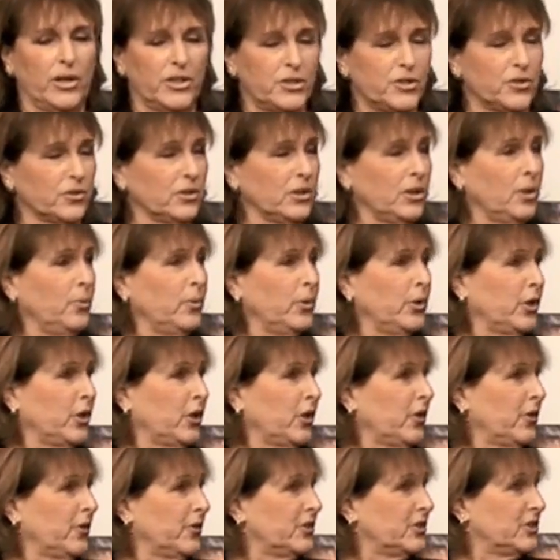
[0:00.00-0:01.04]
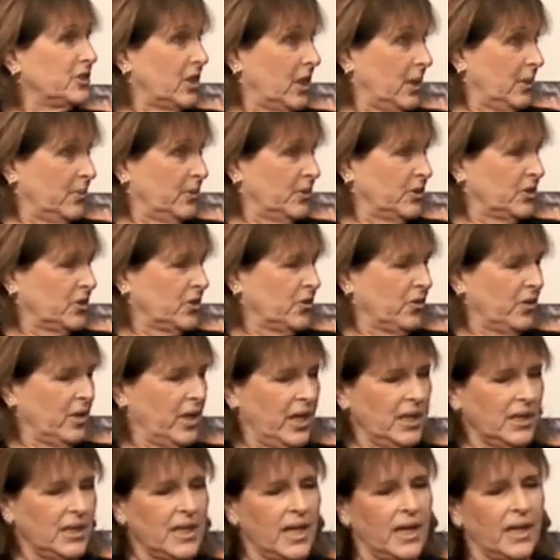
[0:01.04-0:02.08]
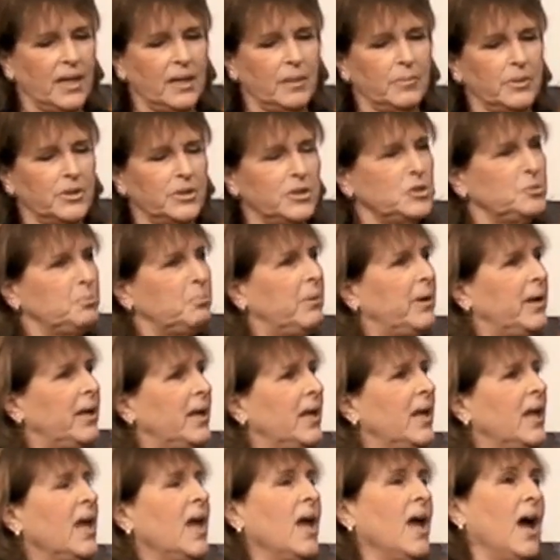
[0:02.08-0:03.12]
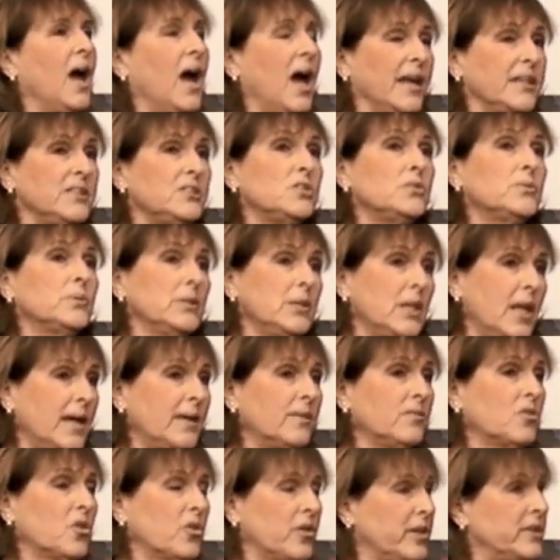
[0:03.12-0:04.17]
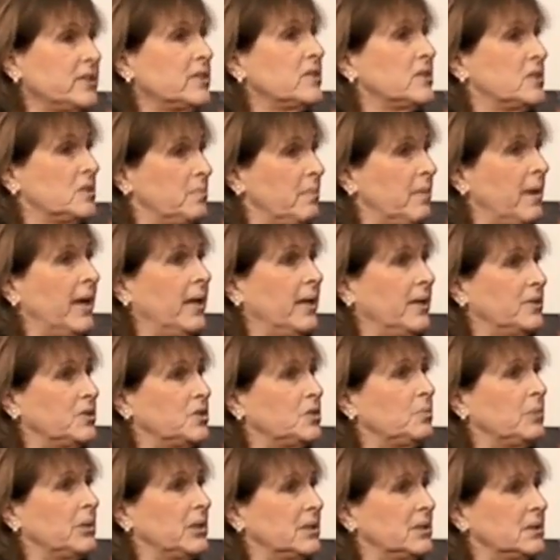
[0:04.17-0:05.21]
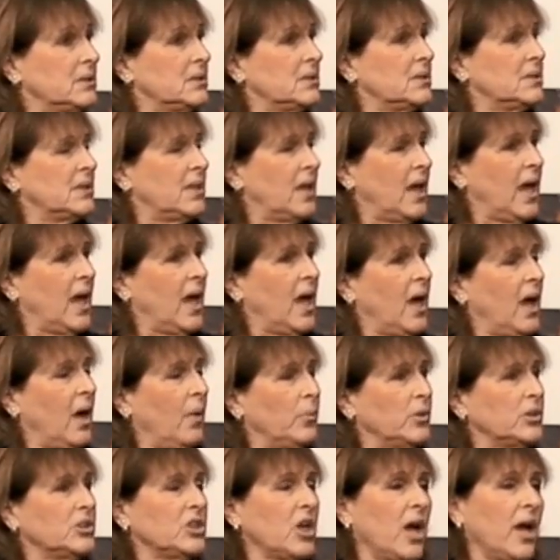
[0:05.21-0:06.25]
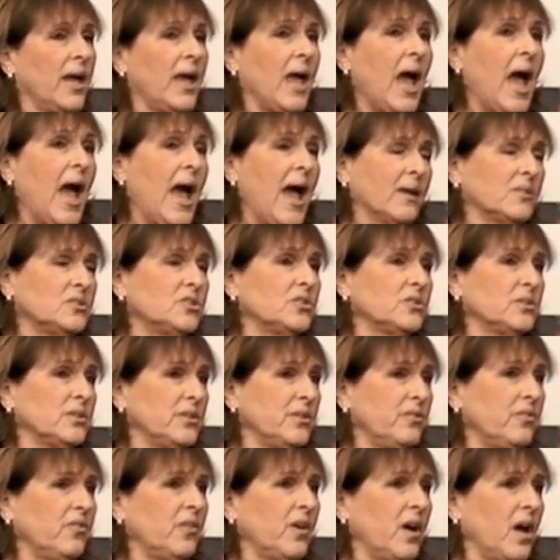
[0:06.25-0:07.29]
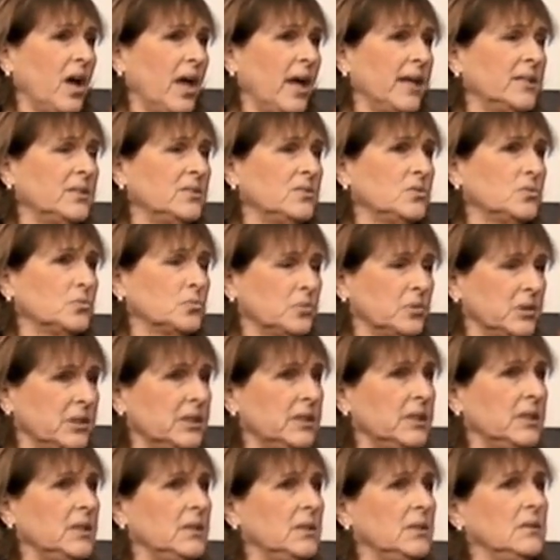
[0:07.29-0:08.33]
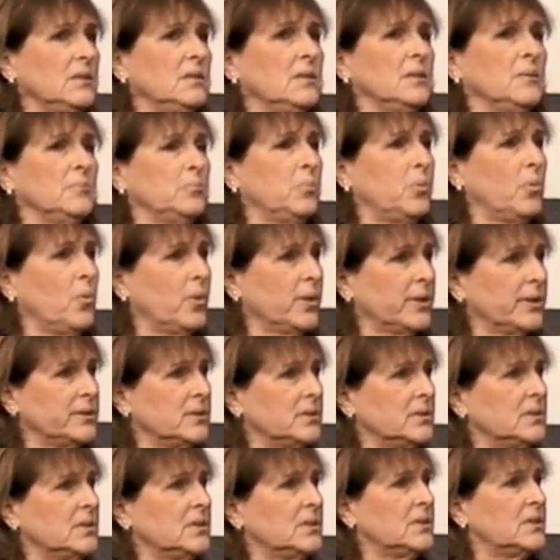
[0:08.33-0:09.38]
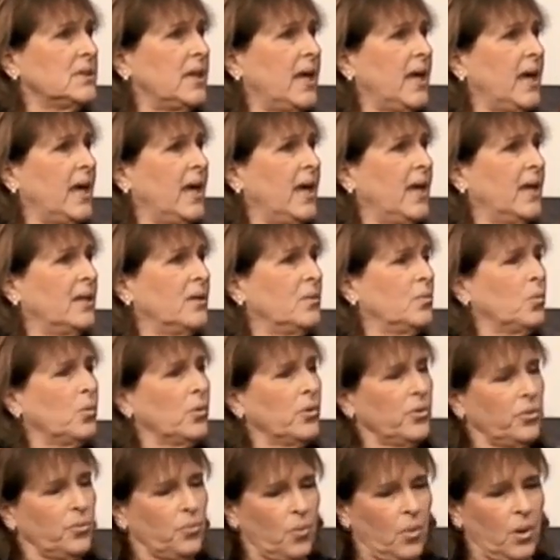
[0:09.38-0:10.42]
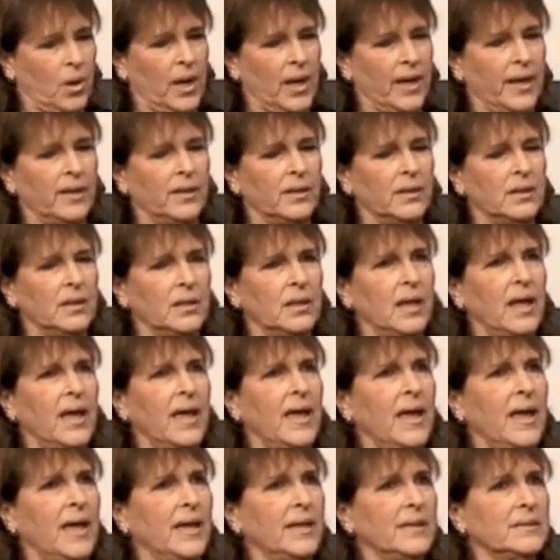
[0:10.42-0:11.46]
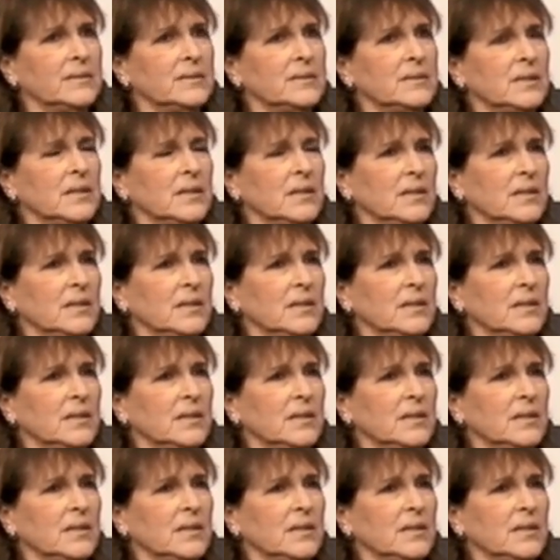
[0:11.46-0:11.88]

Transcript: certainly wouldn't encourage anyone to create that image, but I do a lot of crisis management, which I actually find really important and worthwhile, and